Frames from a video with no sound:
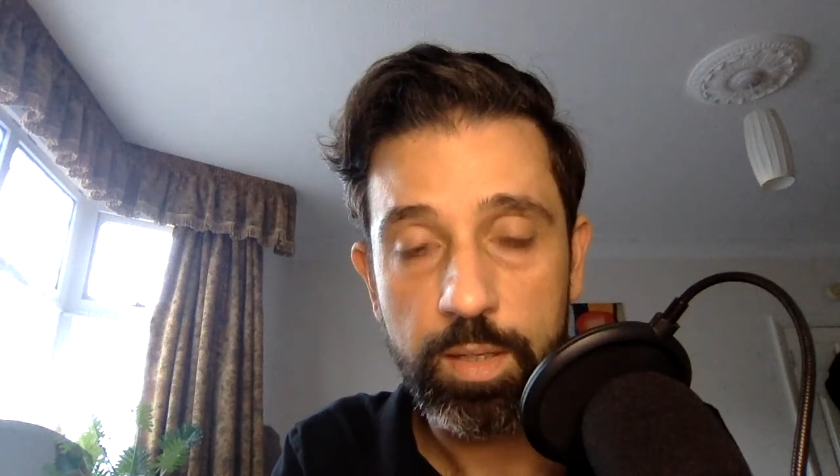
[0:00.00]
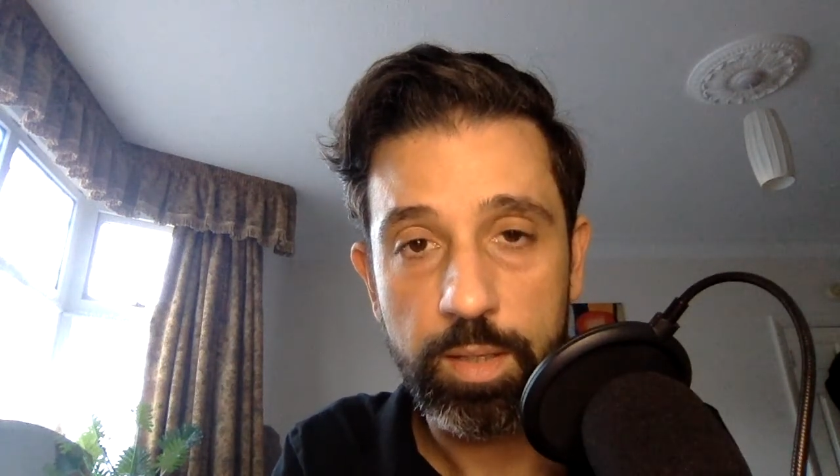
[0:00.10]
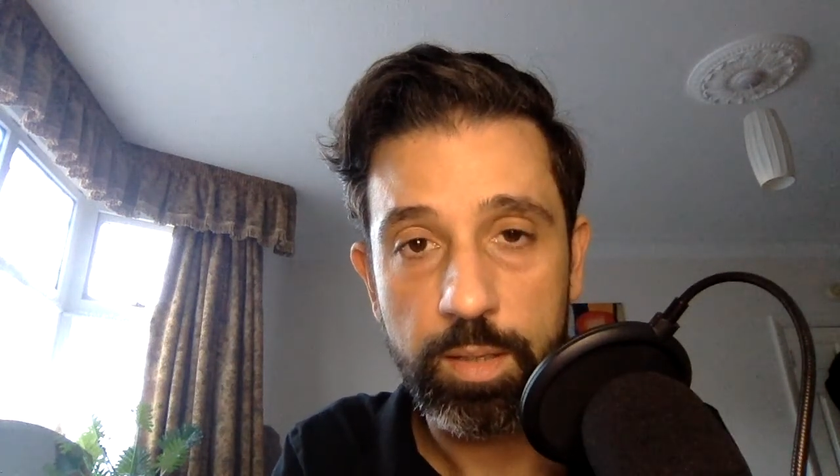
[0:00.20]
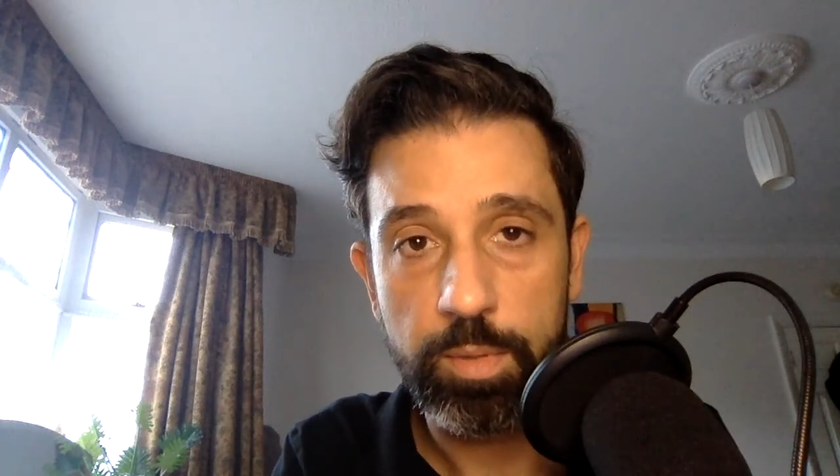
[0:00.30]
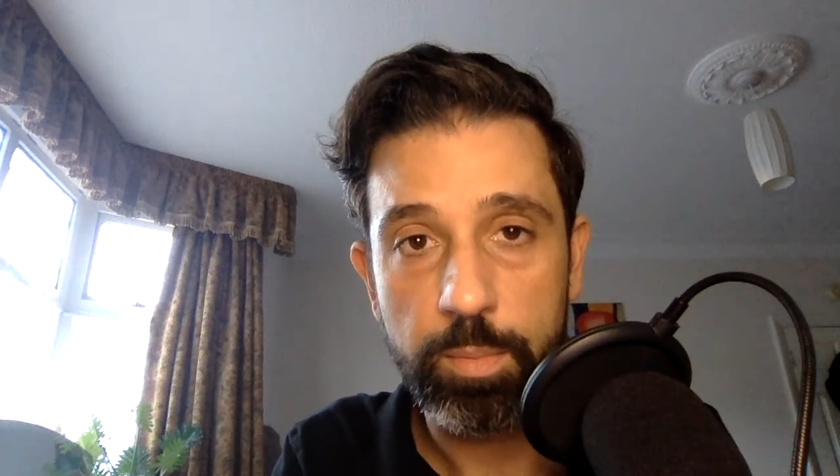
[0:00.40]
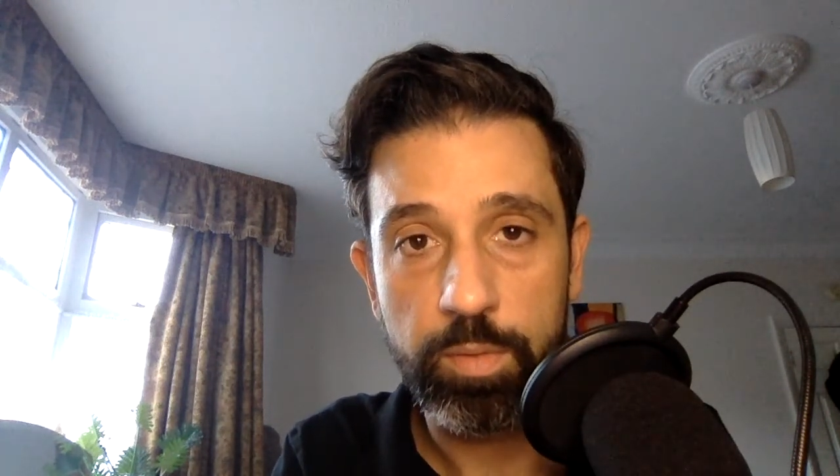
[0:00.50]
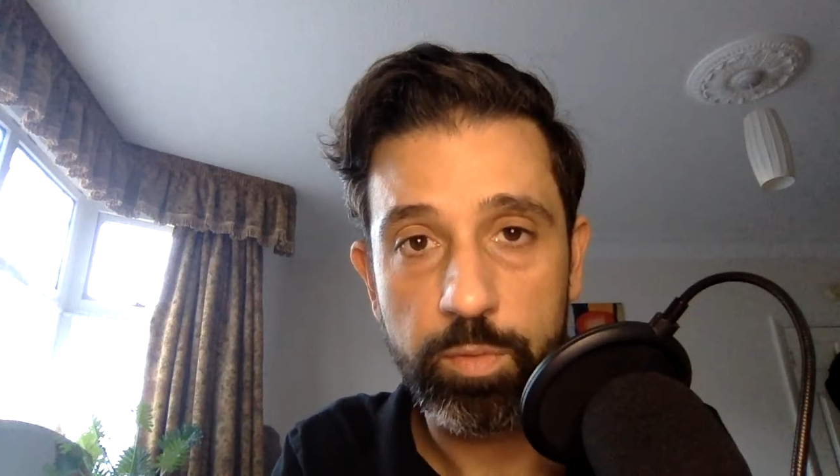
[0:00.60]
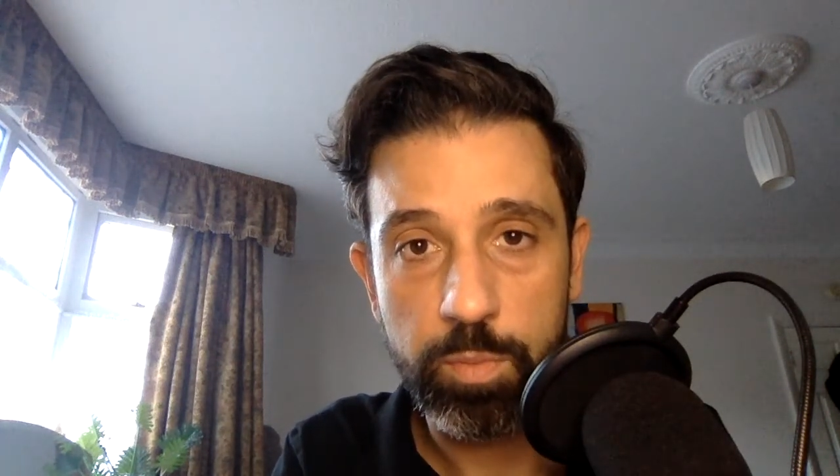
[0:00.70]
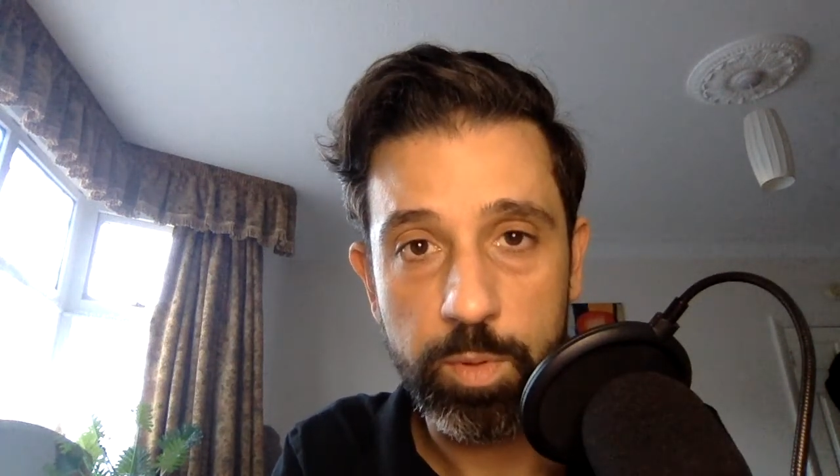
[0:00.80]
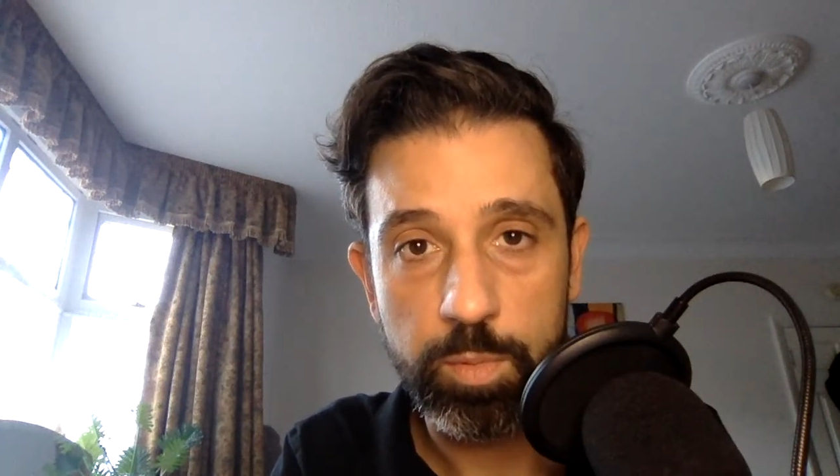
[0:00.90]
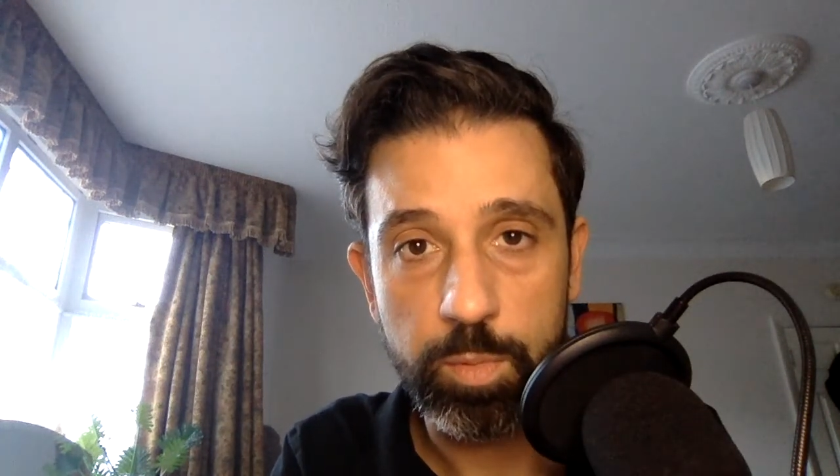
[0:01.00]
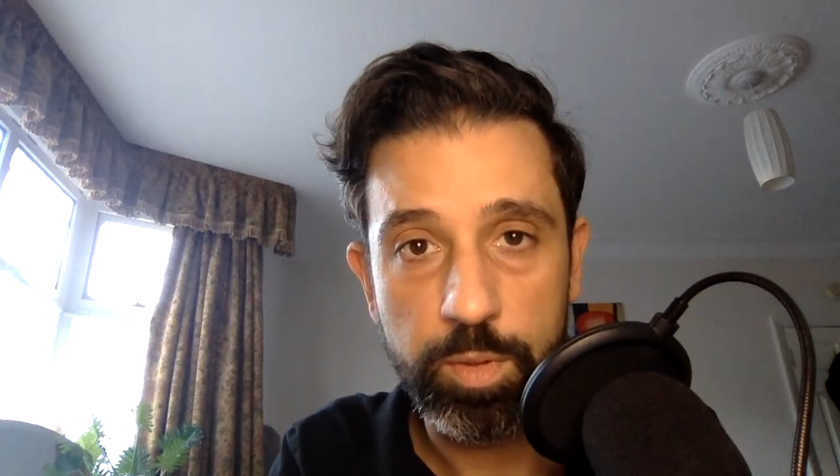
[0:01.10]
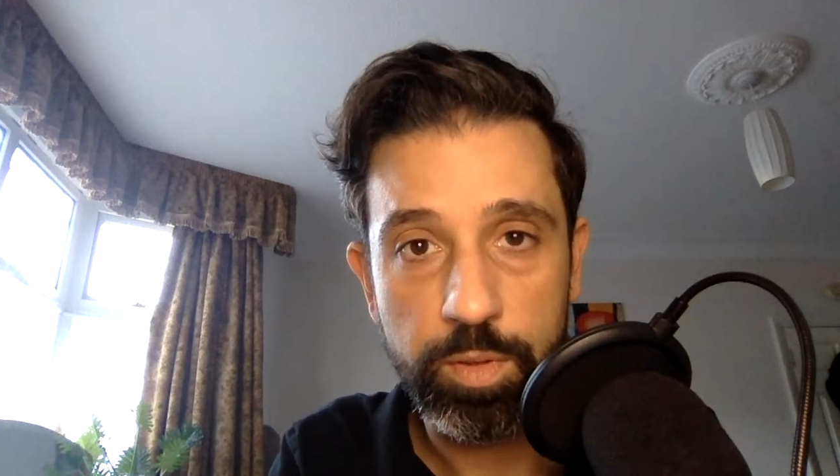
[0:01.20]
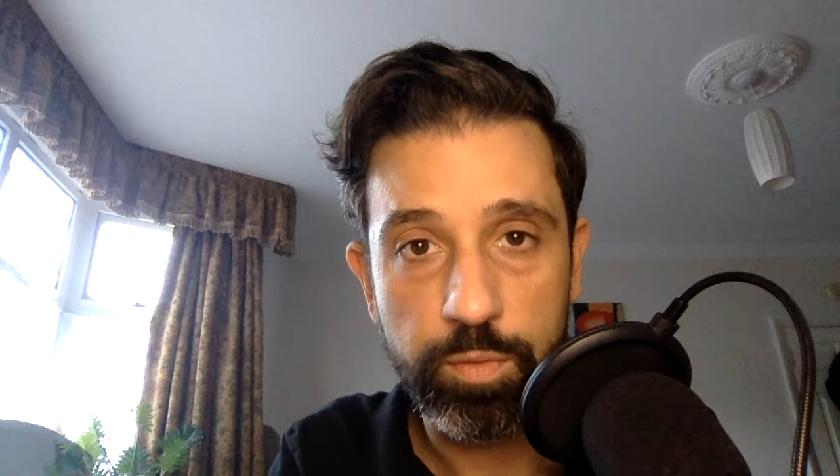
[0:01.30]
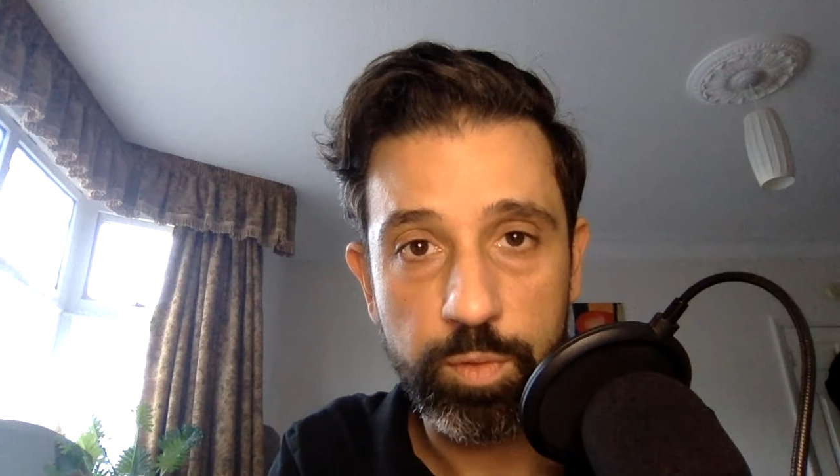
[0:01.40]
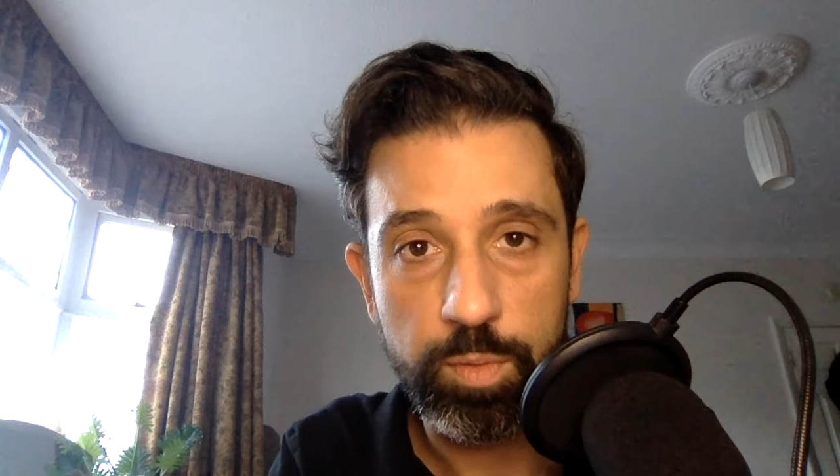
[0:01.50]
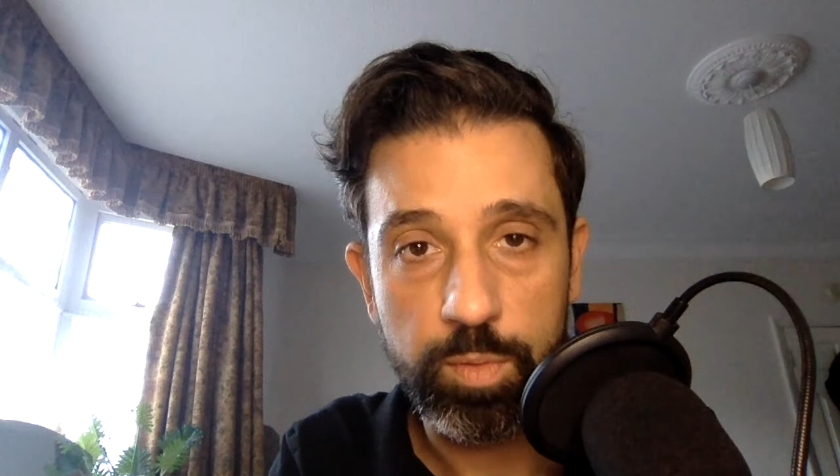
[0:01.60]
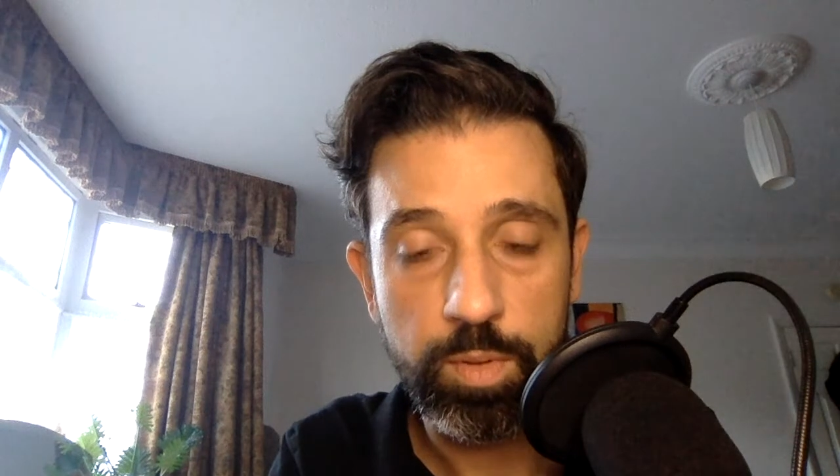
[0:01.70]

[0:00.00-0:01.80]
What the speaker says: They're being responsible with the food,